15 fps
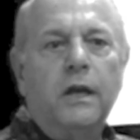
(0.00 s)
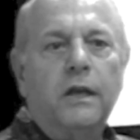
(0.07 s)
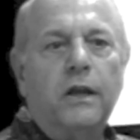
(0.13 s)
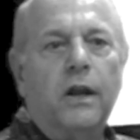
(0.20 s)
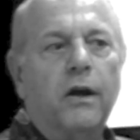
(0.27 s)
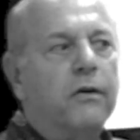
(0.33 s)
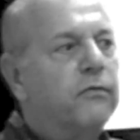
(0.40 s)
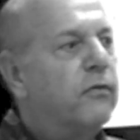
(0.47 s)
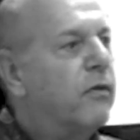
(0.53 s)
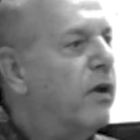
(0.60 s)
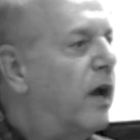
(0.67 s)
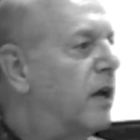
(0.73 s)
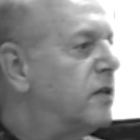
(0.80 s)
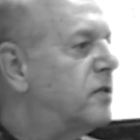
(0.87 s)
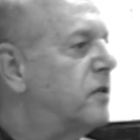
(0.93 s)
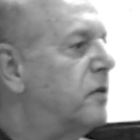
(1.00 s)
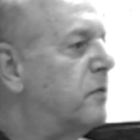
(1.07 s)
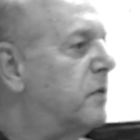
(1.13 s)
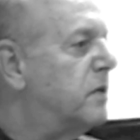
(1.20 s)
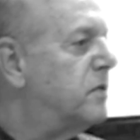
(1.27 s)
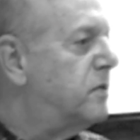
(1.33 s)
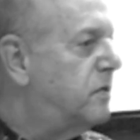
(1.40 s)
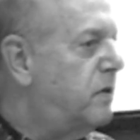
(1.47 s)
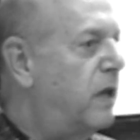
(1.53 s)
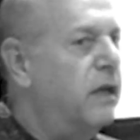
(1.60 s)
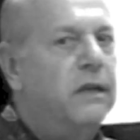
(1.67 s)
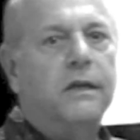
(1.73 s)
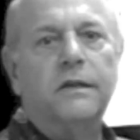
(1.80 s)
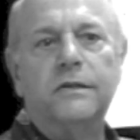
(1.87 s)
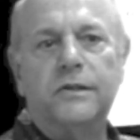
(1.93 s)
You know, for us it was
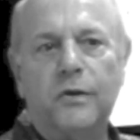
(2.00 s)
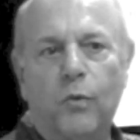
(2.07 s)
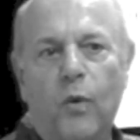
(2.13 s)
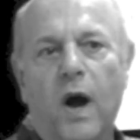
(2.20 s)
guineas and